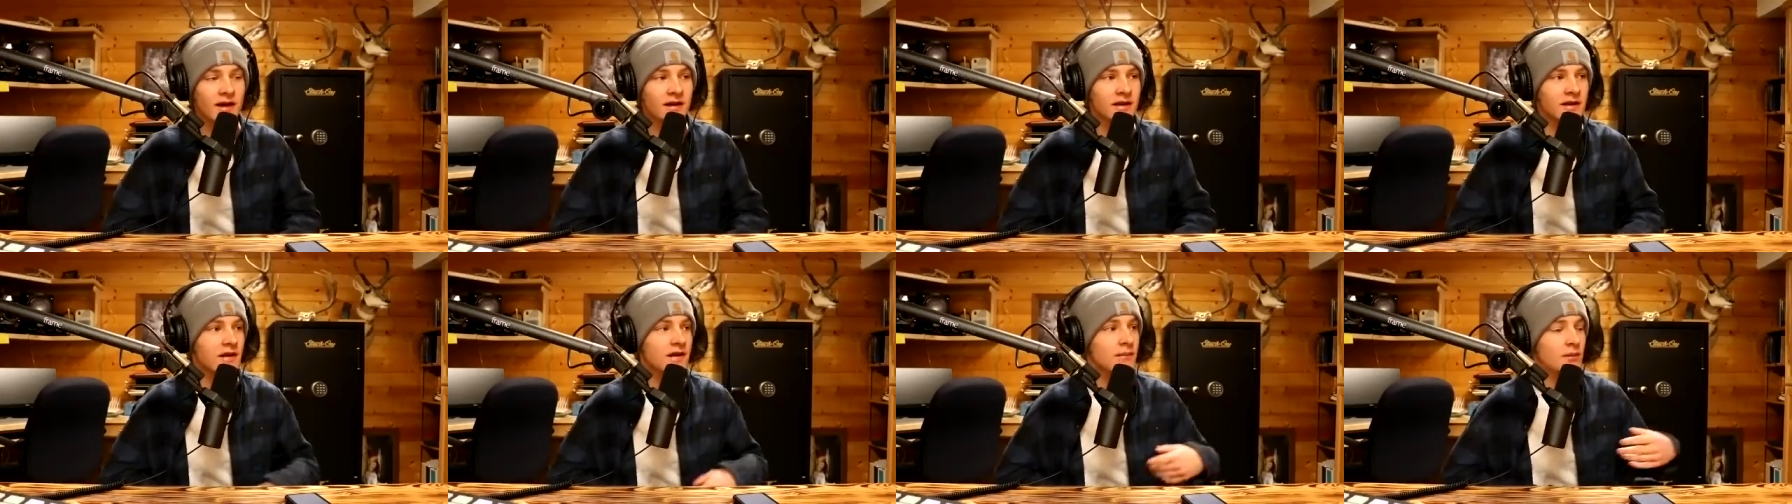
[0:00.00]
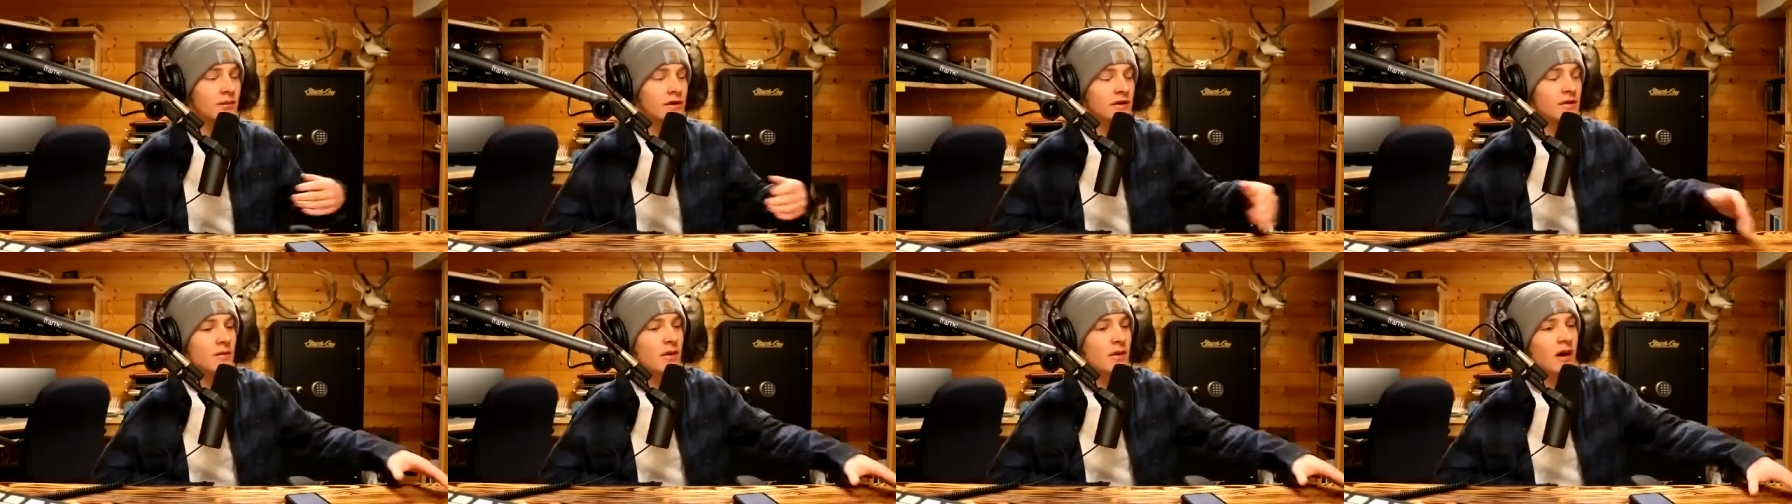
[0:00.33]

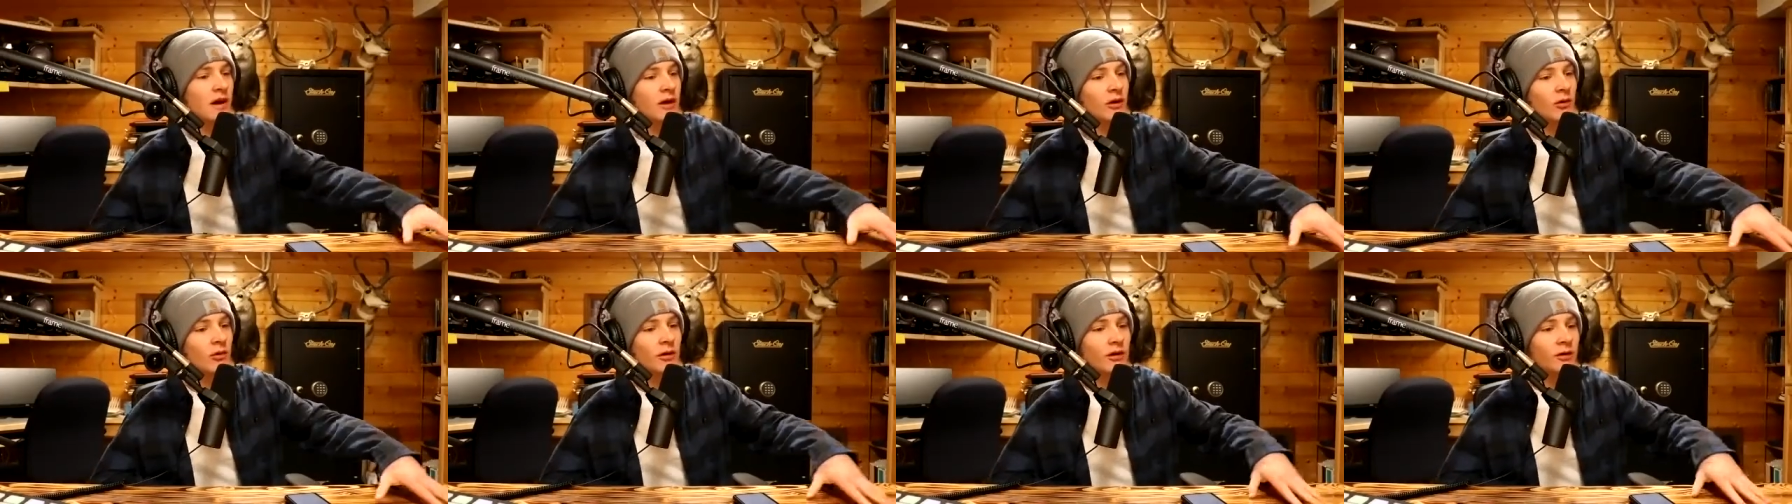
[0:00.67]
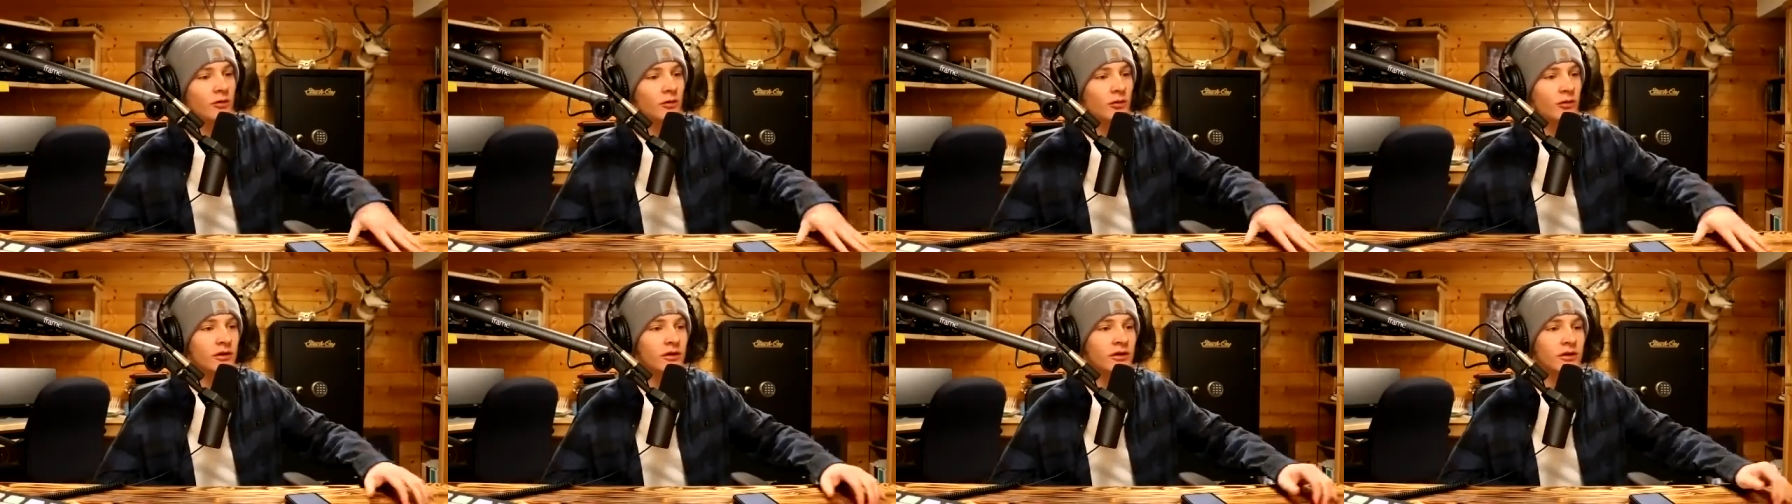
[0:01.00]
He bought it when it
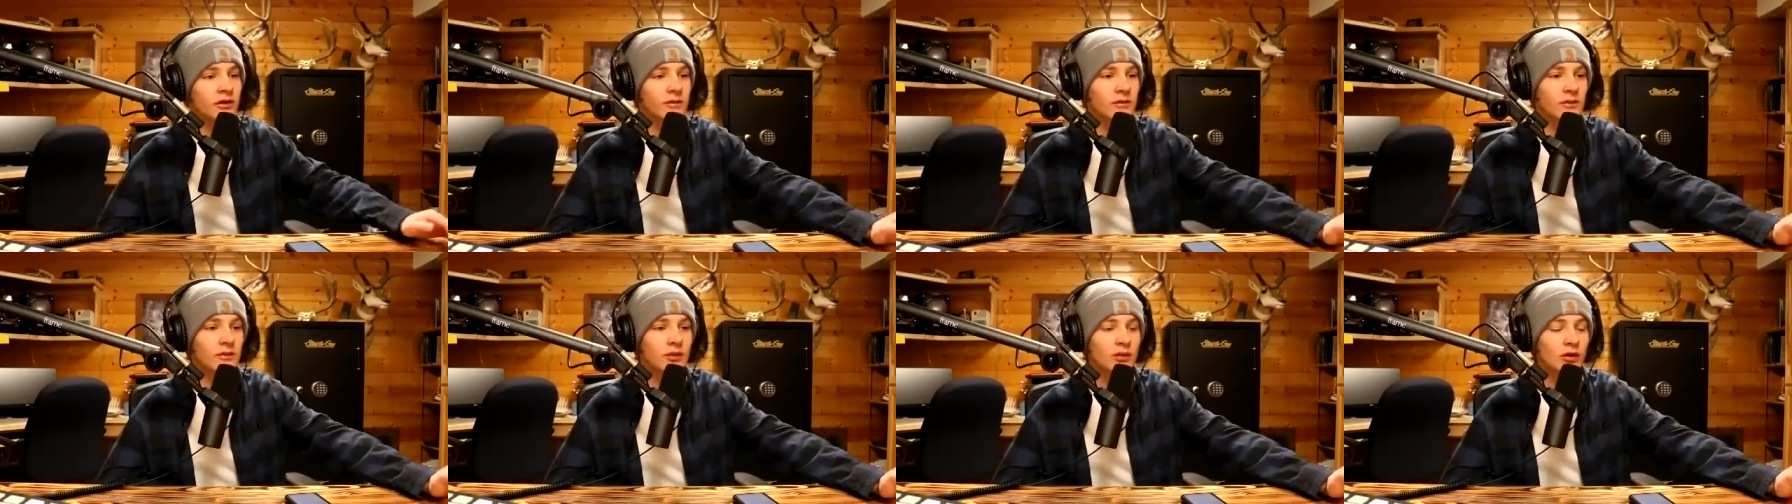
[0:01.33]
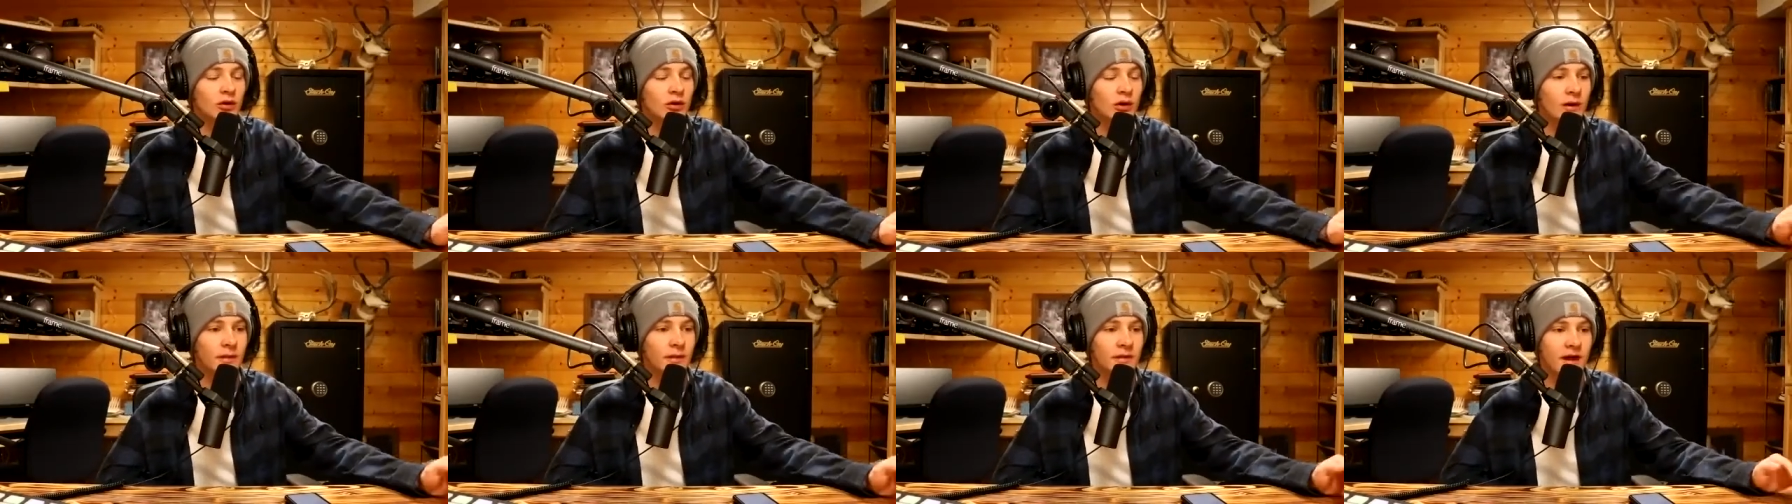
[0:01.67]
really
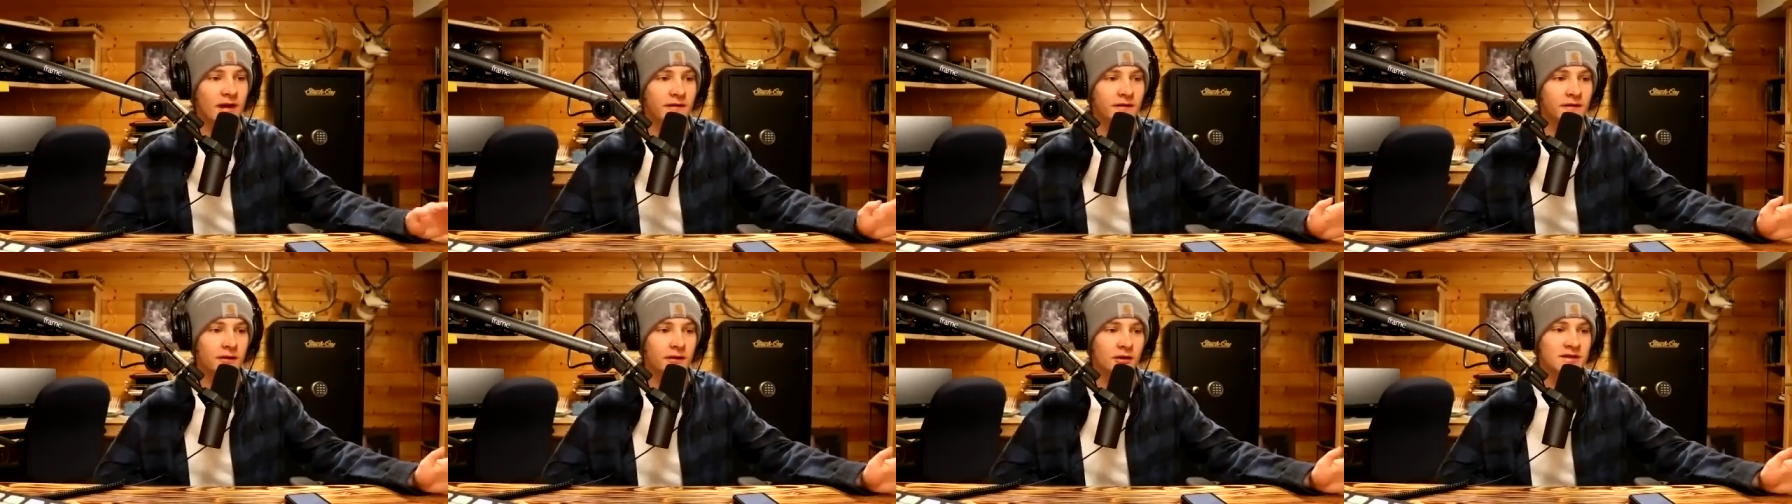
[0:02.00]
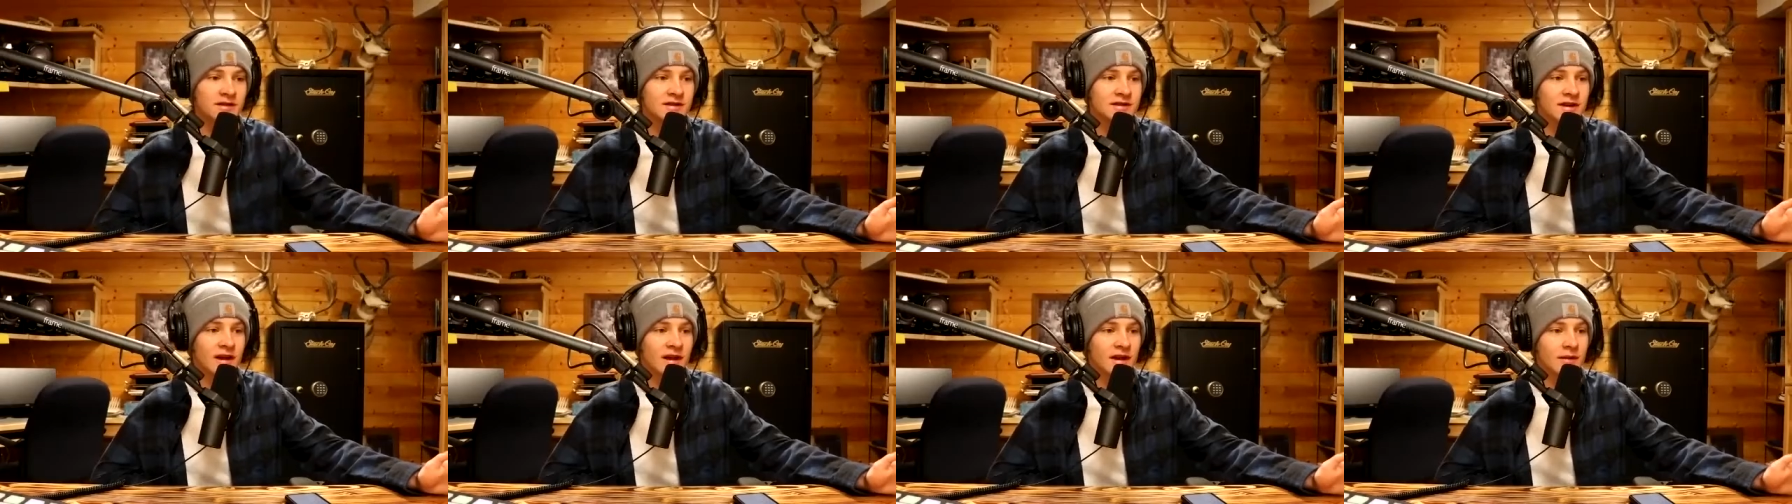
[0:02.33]
blew up that
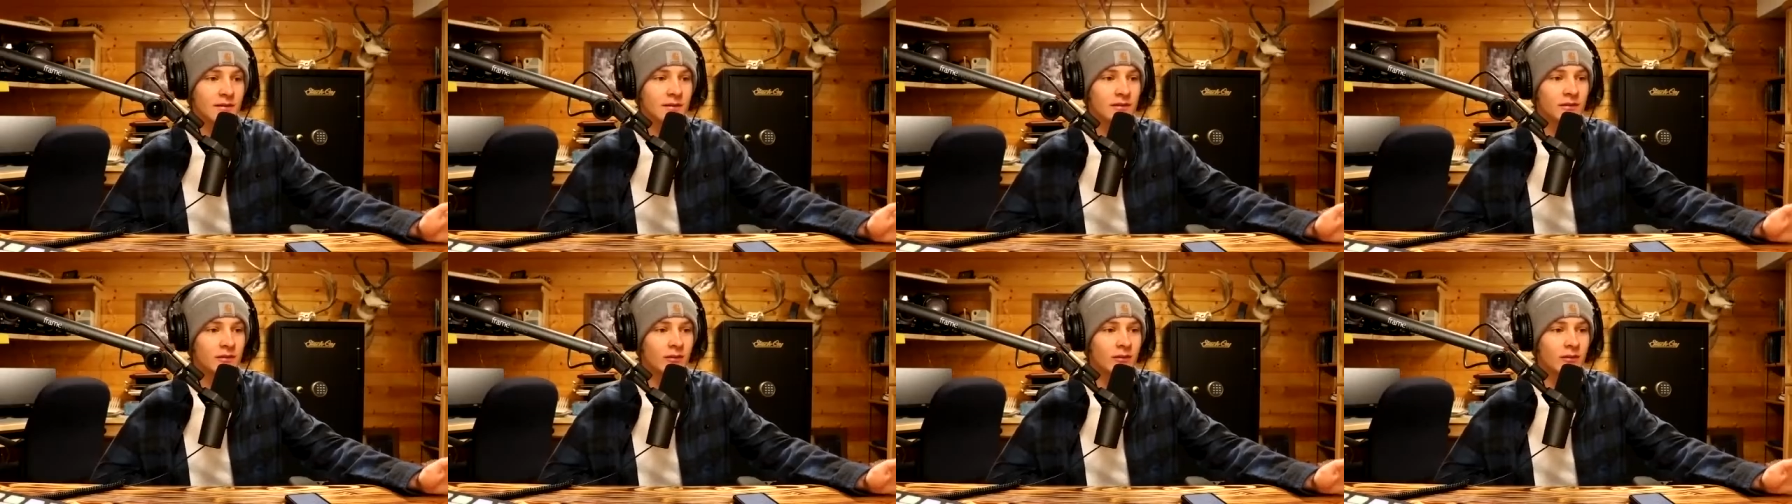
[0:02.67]
first time,